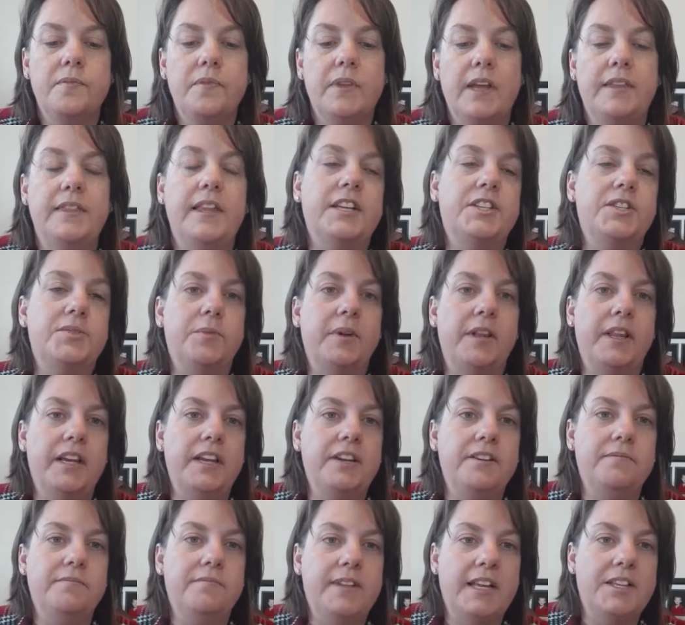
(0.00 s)
that's really
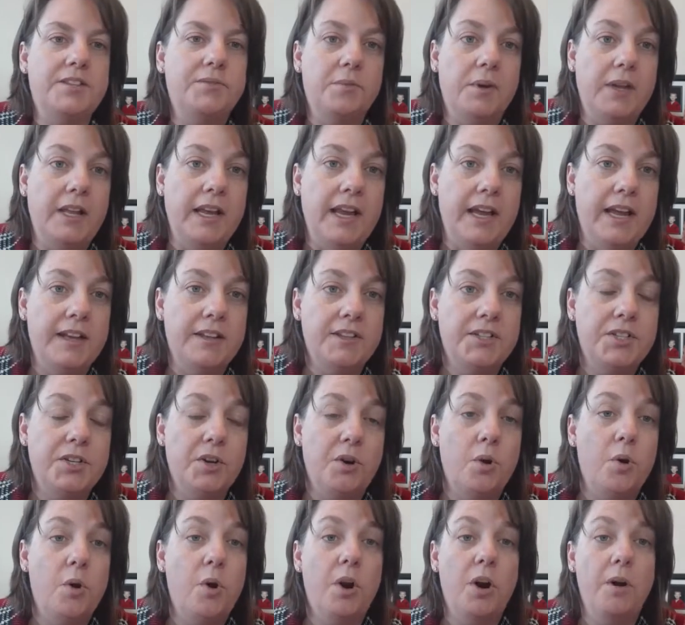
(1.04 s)
that's really it so
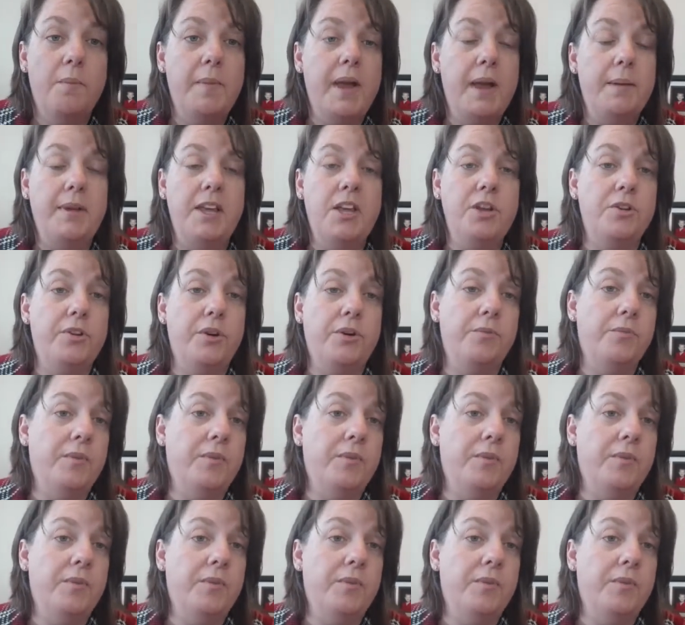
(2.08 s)
or maybe you don't